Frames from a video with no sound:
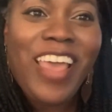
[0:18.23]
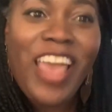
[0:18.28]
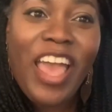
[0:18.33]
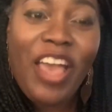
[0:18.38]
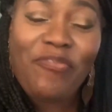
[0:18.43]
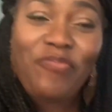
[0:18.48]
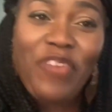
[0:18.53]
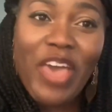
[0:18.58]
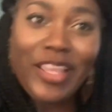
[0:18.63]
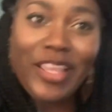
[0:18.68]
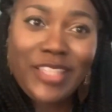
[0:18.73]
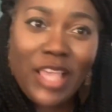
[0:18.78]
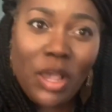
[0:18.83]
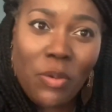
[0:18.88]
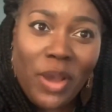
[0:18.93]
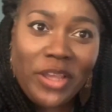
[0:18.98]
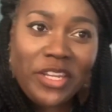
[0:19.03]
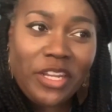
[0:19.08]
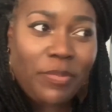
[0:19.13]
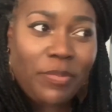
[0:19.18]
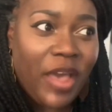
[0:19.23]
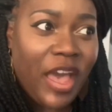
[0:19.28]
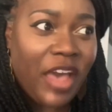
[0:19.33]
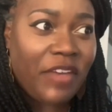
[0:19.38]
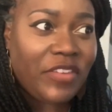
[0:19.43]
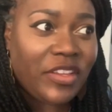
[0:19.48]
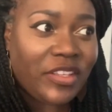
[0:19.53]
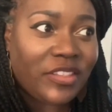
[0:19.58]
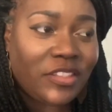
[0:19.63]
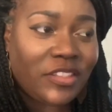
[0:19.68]
in fact i wind up
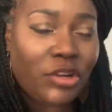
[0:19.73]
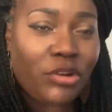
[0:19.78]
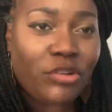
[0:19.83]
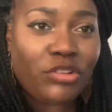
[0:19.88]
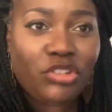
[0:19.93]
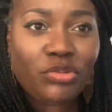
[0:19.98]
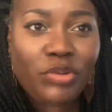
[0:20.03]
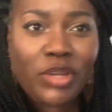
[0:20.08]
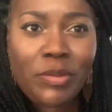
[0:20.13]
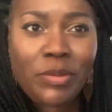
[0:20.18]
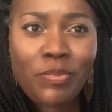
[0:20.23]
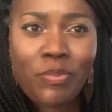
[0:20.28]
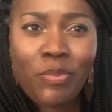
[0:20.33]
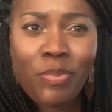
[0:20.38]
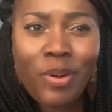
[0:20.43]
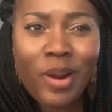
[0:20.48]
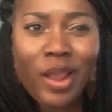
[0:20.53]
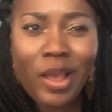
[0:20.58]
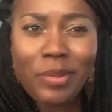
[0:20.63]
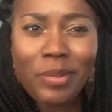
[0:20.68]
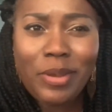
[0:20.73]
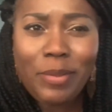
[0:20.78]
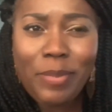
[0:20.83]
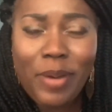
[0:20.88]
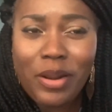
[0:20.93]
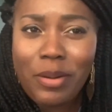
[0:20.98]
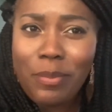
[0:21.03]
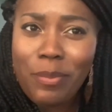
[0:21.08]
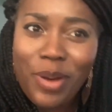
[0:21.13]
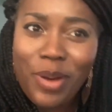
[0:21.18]
having surgery probably
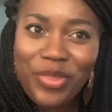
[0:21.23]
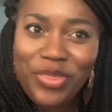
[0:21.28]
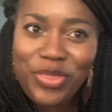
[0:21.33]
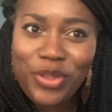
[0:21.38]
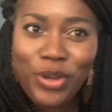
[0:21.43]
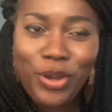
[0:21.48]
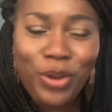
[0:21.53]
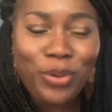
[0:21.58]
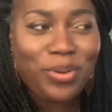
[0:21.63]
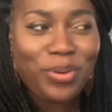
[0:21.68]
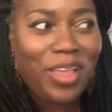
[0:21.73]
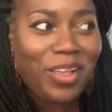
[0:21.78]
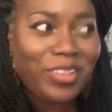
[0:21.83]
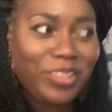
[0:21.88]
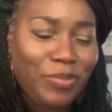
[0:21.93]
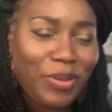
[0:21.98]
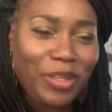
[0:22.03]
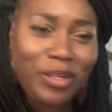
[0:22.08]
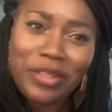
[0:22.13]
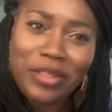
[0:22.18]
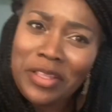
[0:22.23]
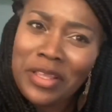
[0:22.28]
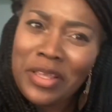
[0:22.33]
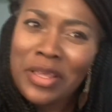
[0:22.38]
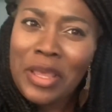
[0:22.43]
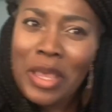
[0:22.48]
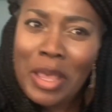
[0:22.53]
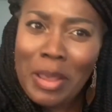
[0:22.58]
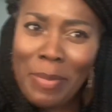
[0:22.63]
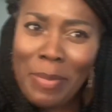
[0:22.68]
about a month ago now it's been
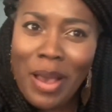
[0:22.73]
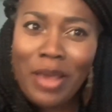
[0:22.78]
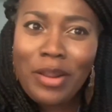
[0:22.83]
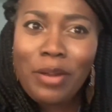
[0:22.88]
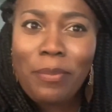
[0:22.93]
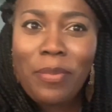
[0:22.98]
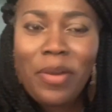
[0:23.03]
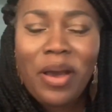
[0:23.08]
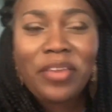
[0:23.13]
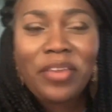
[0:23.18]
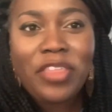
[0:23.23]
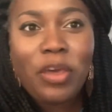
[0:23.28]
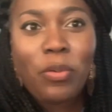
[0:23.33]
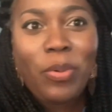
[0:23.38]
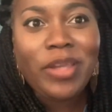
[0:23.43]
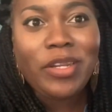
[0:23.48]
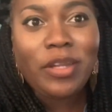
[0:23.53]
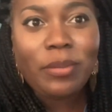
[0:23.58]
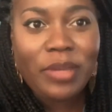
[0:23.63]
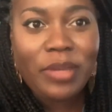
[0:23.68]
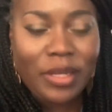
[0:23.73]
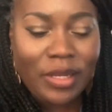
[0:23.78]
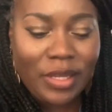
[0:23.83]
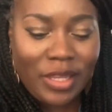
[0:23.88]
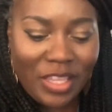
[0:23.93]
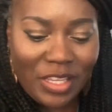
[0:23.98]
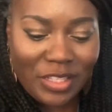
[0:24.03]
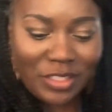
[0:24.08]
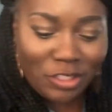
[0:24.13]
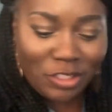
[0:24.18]
about a month i wind up getting
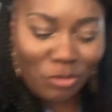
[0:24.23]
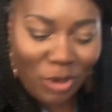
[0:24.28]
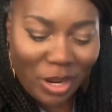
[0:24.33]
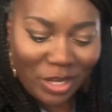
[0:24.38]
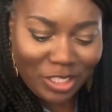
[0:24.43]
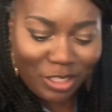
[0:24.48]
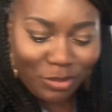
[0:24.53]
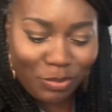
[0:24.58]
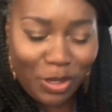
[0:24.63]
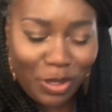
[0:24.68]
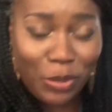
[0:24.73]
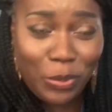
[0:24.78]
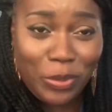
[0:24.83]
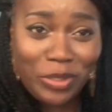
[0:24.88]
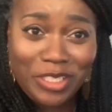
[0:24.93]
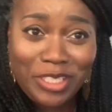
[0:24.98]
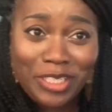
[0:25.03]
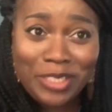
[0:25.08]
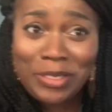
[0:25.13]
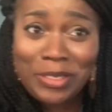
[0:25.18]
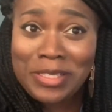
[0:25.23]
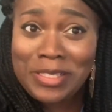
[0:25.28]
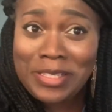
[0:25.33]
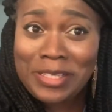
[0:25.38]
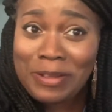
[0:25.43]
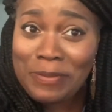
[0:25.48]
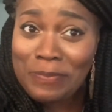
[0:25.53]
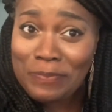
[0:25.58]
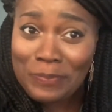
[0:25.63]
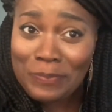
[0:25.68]
a hysterectomy which
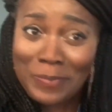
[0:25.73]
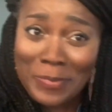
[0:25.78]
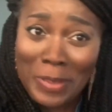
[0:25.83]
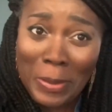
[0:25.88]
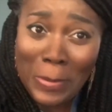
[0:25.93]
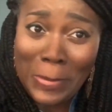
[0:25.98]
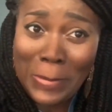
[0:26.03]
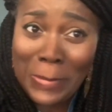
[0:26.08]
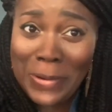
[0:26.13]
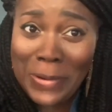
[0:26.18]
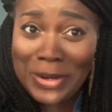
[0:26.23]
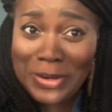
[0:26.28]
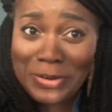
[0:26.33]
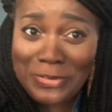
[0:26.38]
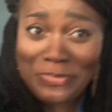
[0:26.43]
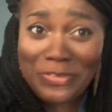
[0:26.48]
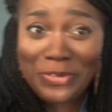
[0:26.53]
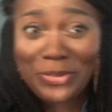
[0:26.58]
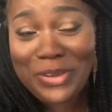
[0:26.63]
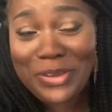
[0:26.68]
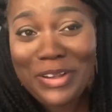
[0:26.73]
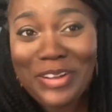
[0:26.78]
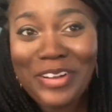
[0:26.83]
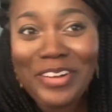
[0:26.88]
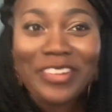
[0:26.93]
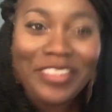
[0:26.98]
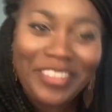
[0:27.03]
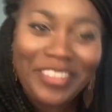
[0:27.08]
is wonderful y'all